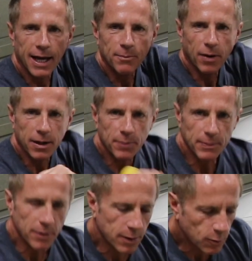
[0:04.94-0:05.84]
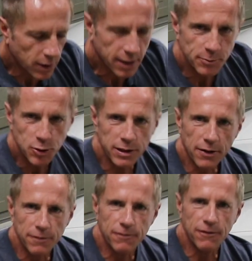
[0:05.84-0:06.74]
Hey party people, welcome to
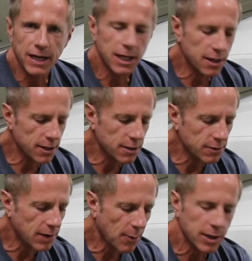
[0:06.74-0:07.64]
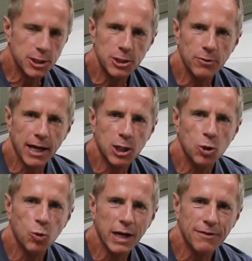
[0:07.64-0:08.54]
another video. I want to do a
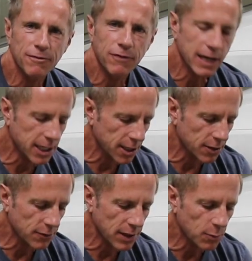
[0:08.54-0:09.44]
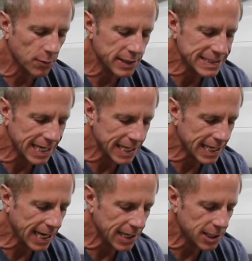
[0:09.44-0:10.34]
quick video that will be
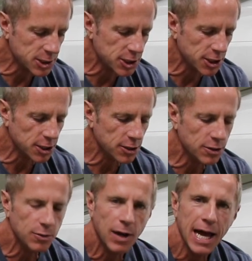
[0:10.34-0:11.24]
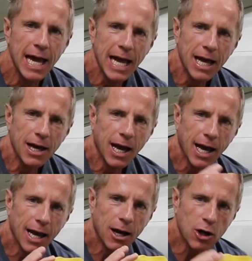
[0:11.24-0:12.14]
dedicated to
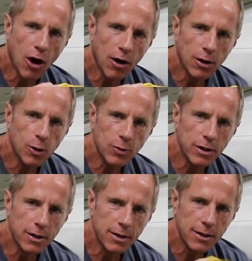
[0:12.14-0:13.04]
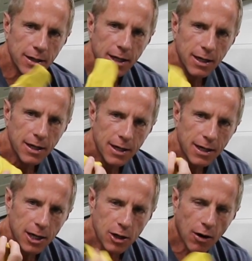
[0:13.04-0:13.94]
a car owner,
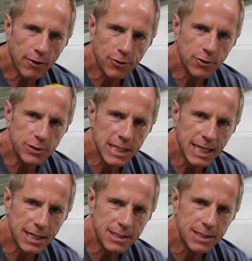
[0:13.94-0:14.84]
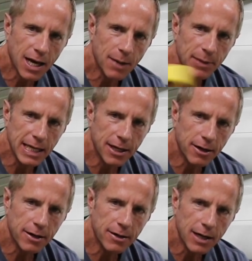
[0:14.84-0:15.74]
a car enthusiast, a
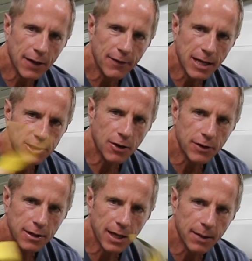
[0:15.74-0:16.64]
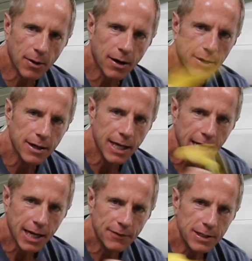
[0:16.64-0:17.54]
beginner, and that's called the clay bar.
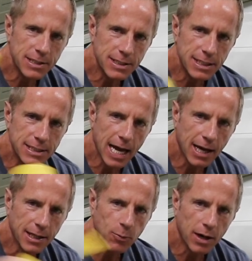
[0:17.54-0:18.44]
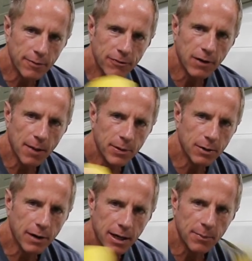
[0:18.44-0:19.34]
And this is exactly what I'm flopping
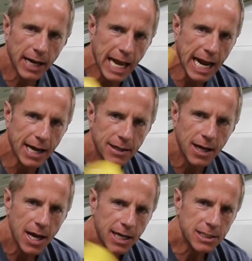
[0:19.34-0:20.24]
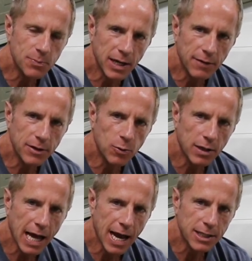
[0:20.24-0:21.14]
around in my hand, because many of you will
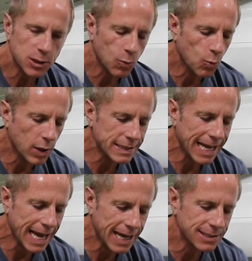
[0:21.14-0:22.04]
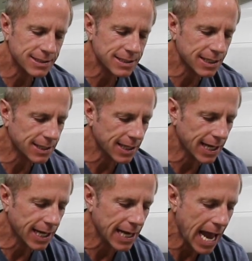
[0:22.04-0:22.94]
ask, what the heck does
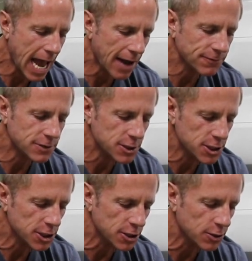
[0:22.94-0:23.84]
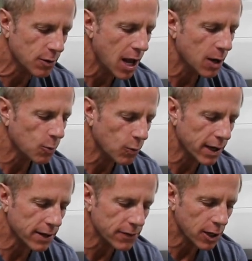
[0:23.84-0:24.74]
clay have to do
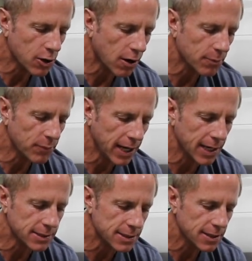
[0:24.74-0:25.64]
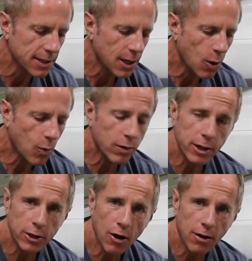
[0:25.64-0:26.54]
with car paint or
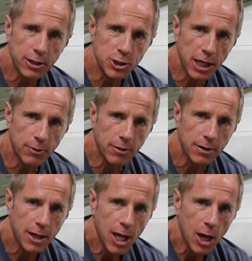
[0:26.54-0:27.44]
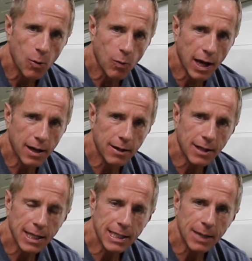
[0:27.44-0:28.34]
your car in general?
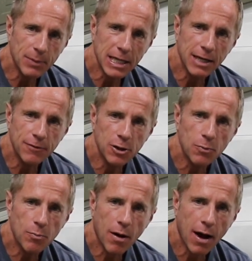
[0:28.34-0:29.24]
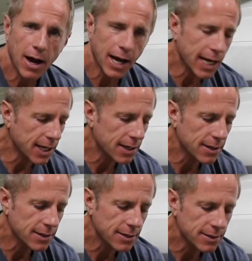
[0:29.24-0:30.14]
Well, let me give you my
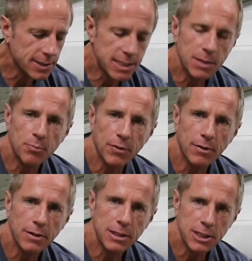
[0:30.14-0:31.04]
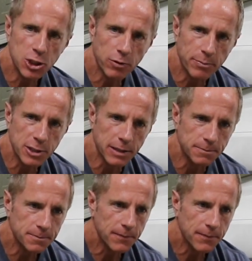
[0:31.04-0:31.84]
simple description.